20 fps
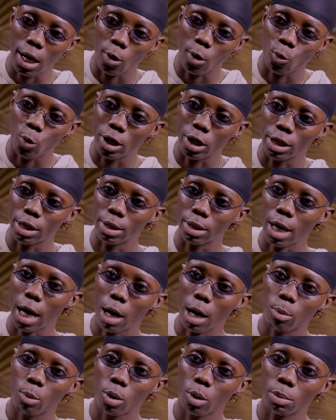When the
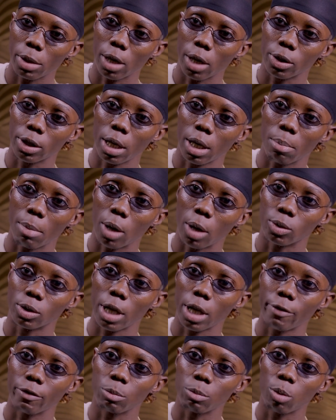album now came out,
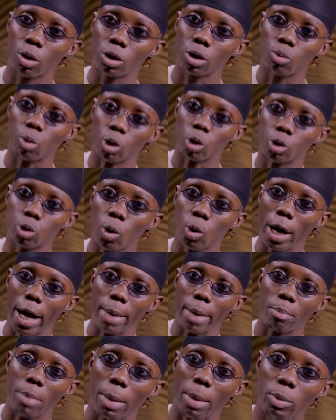everybody was so
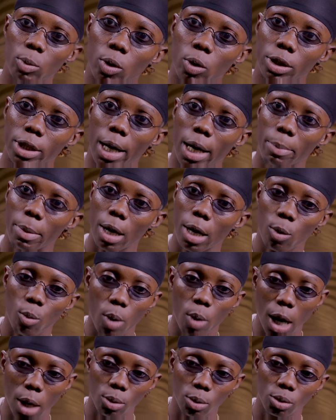hyped. Mami Water, I'm like,
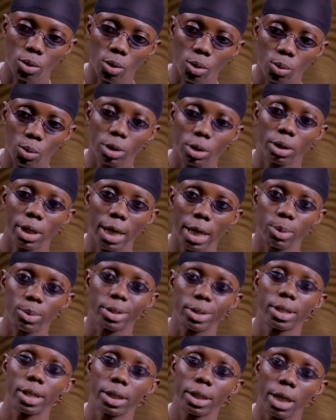wow, so we
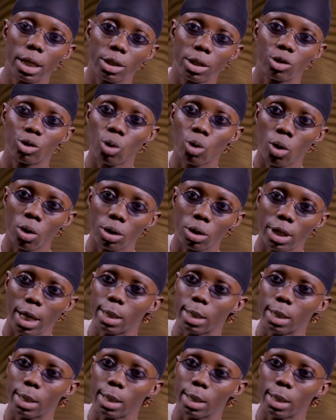created a song